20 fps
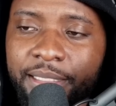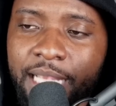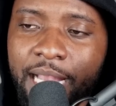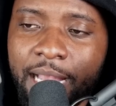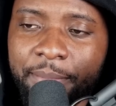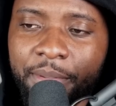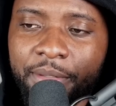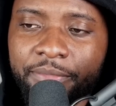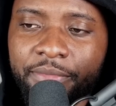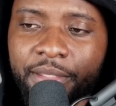to the
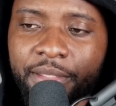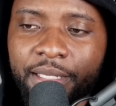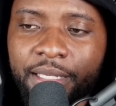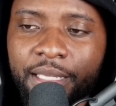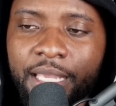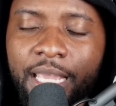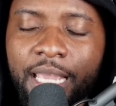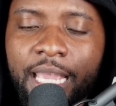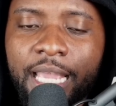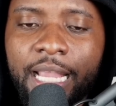top of
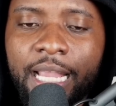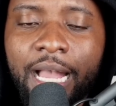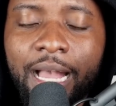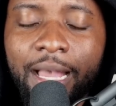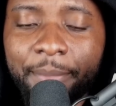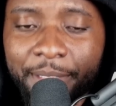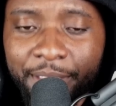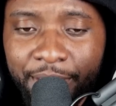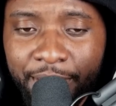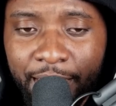the
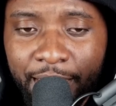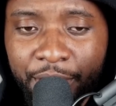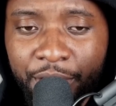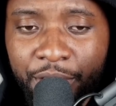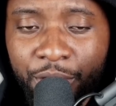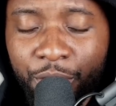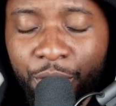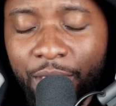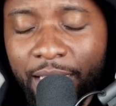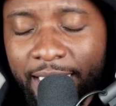comment
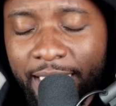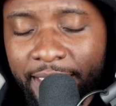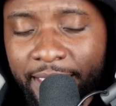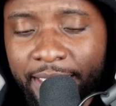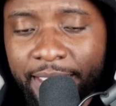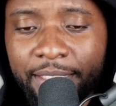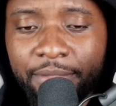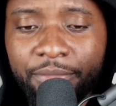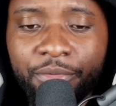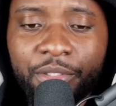section so you guys
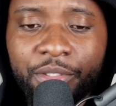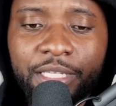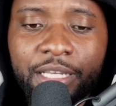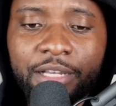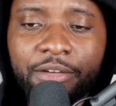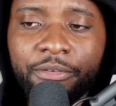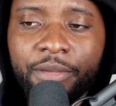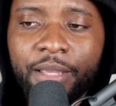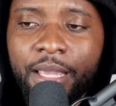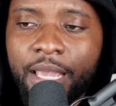can see for
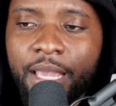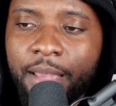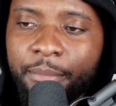yourself.